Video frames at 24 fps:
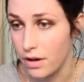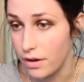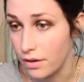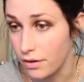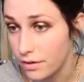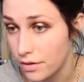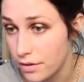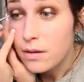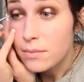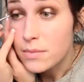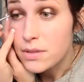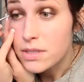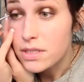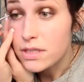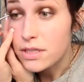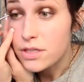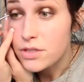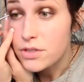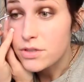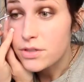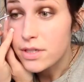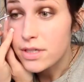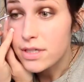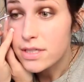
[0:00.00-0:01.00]
I'm just going to
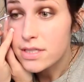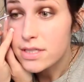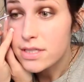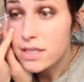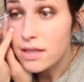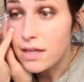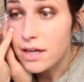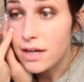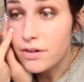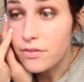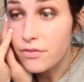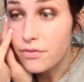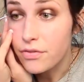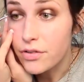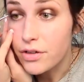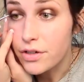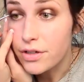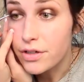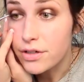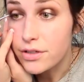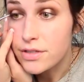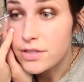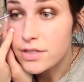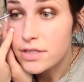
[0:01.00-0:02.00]
trace the line
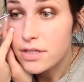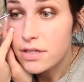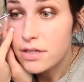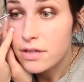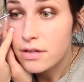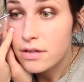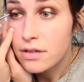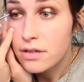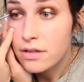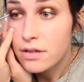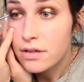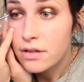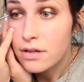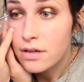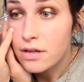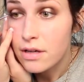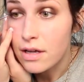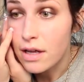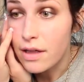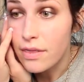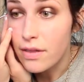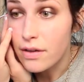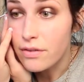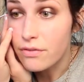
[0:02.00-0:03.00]
first
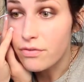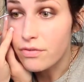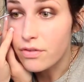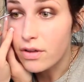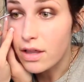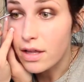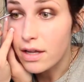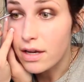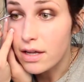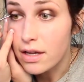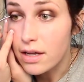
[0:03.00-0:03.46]
and then fill it